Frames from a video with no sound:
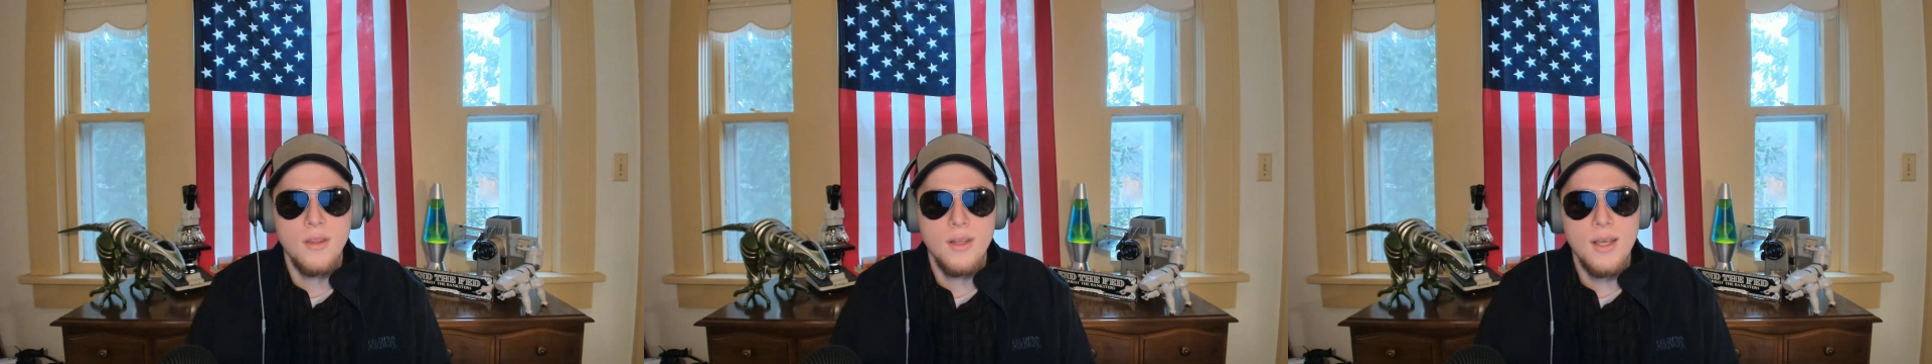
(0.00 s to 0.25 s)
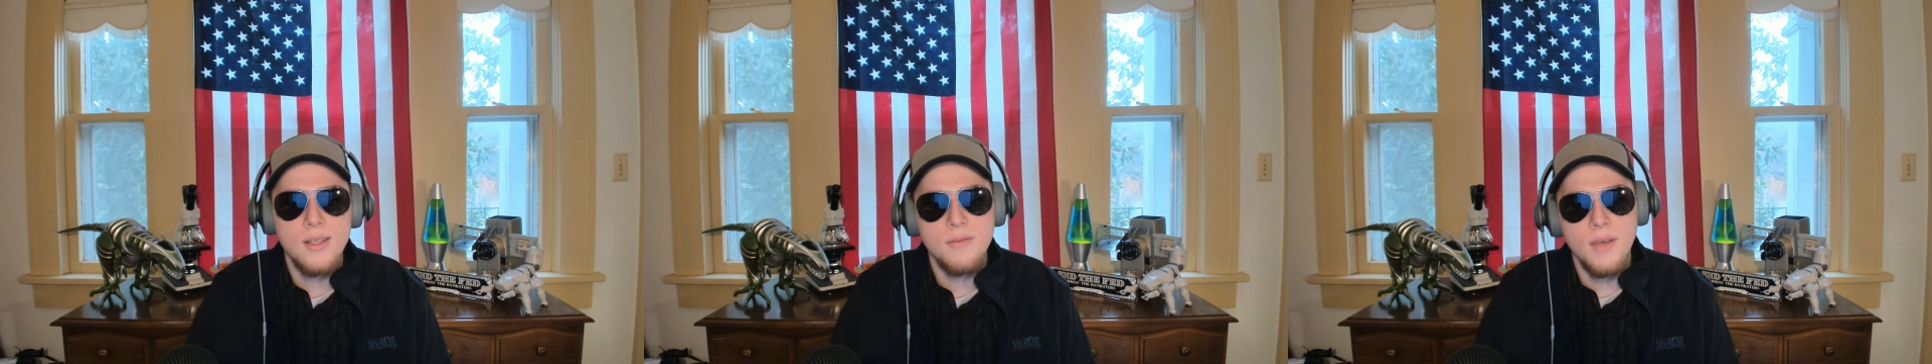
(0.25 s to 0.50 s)
to the
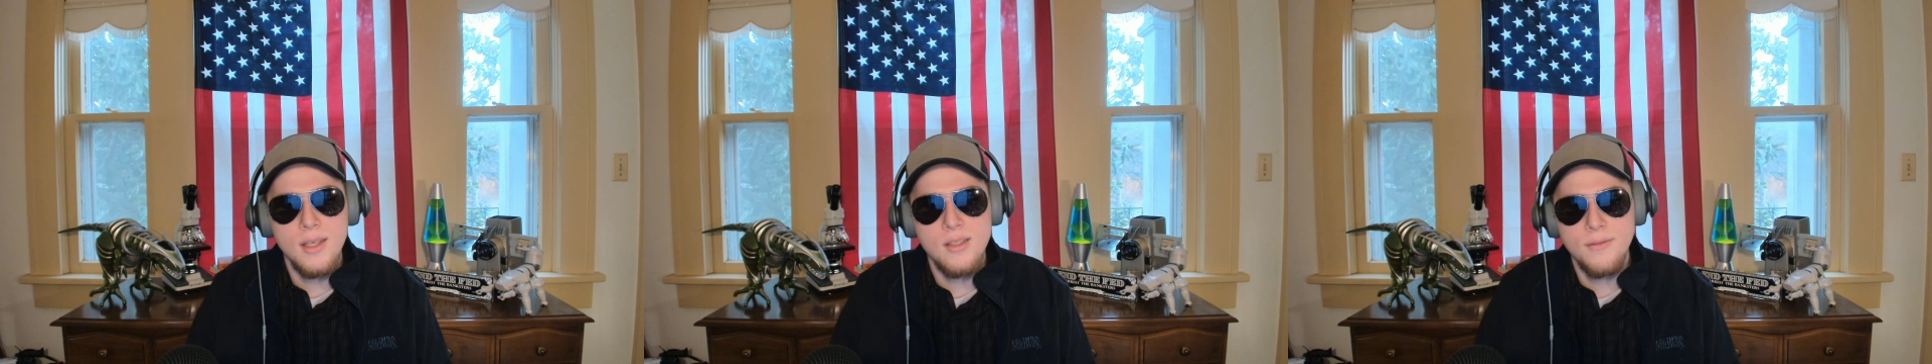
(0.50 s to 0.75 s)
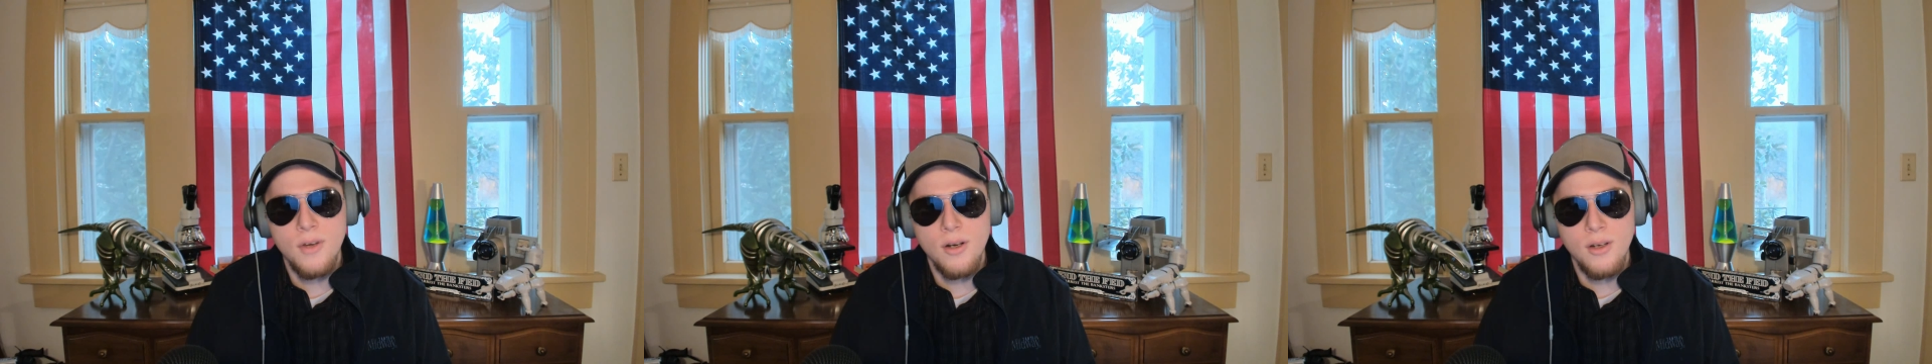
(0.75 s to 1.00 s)
next phase
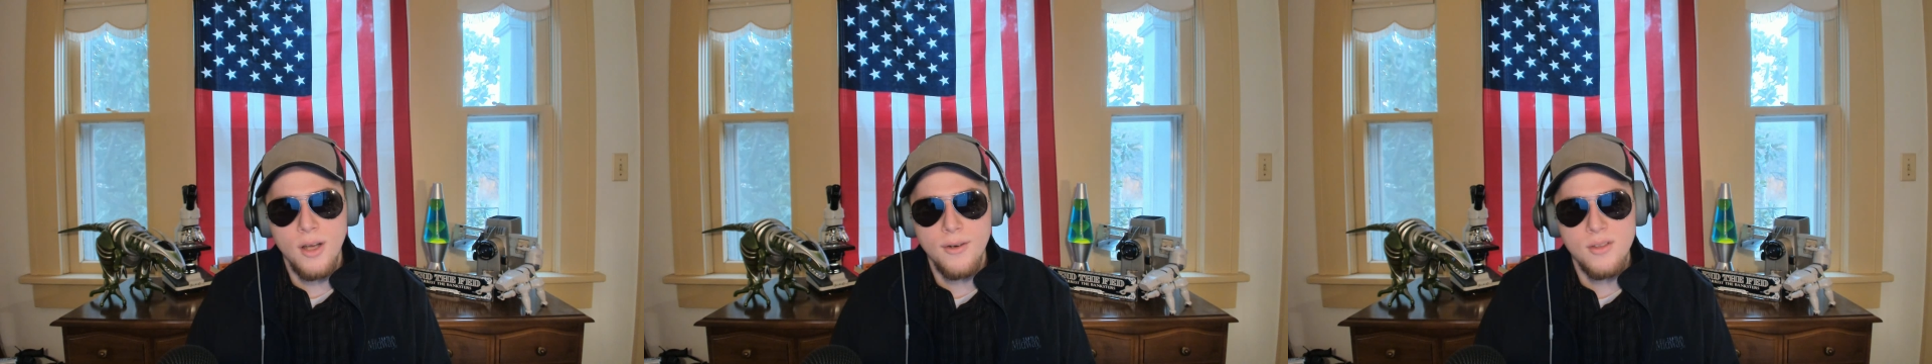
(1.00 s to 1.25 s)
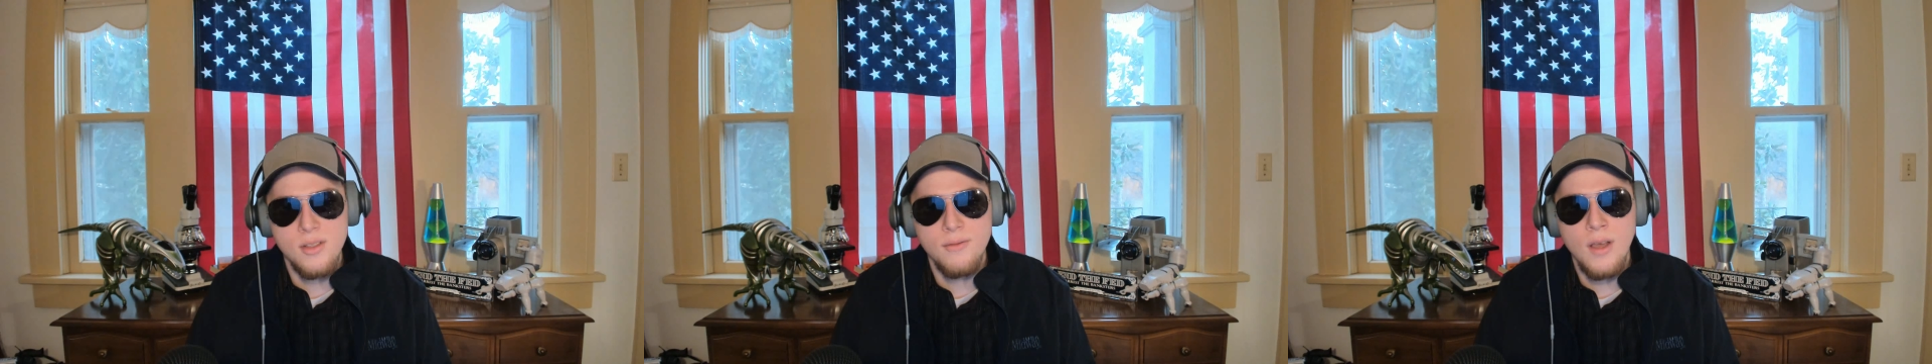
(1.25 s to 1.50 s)
of
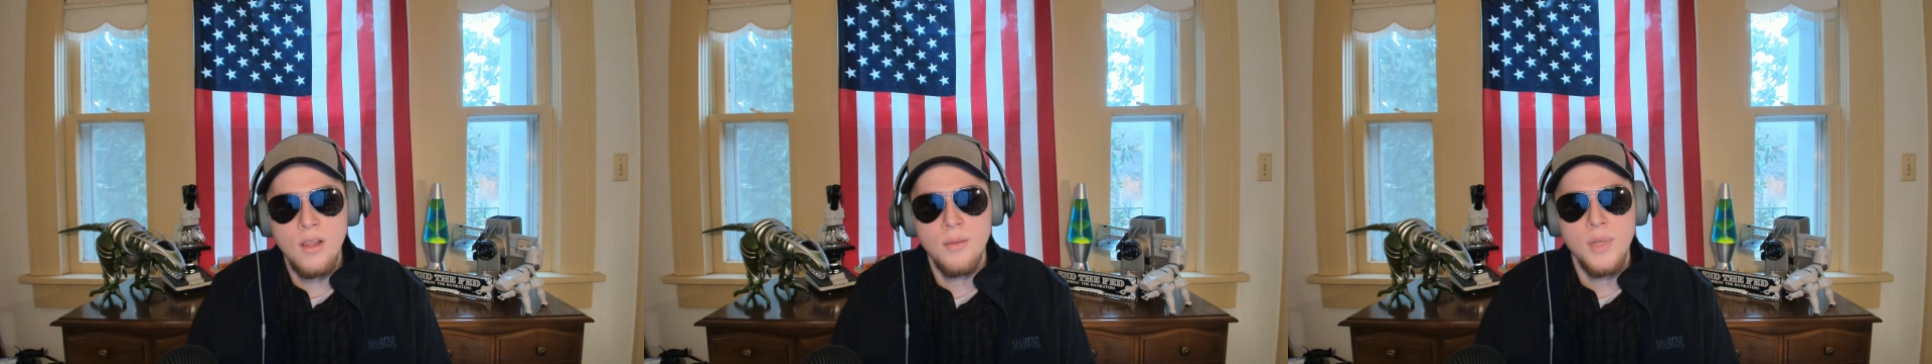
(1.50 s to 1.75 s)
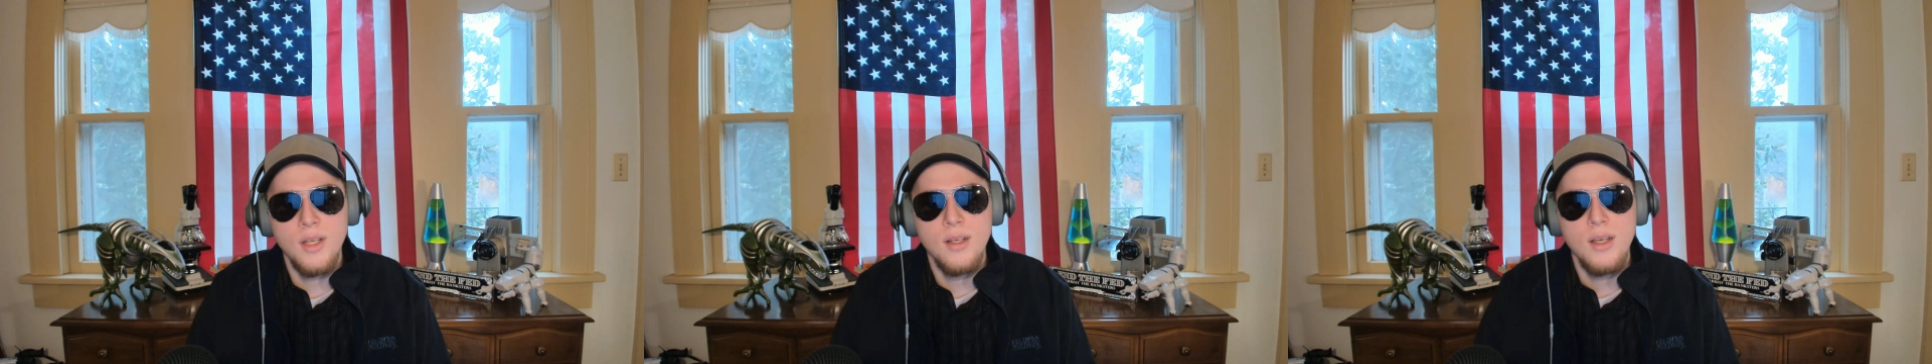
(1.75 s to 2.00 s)
Cardano's
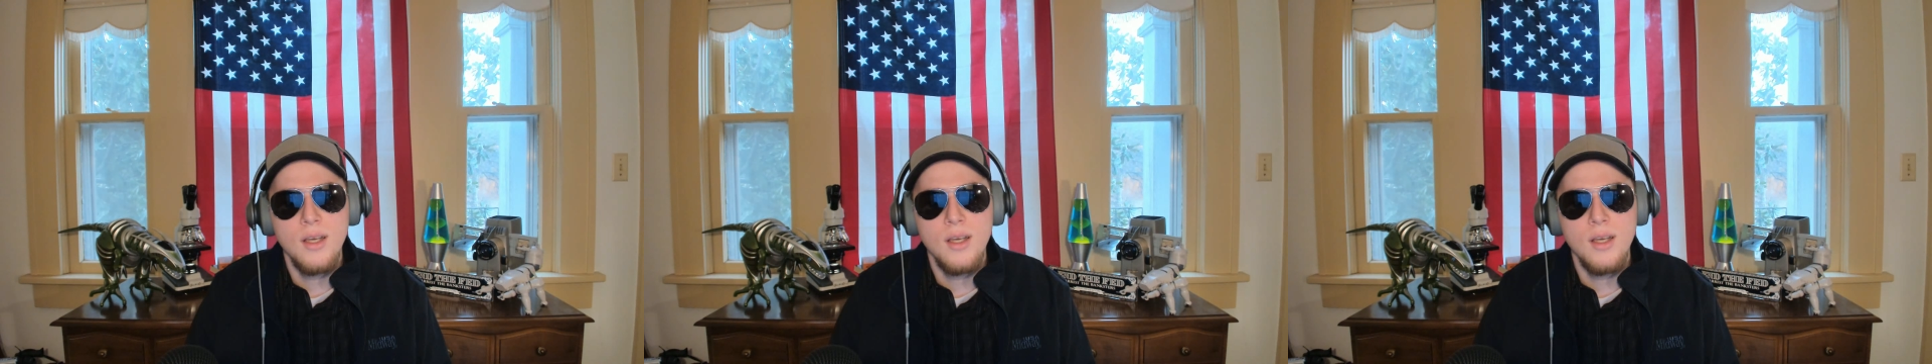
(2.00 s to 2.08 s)
development.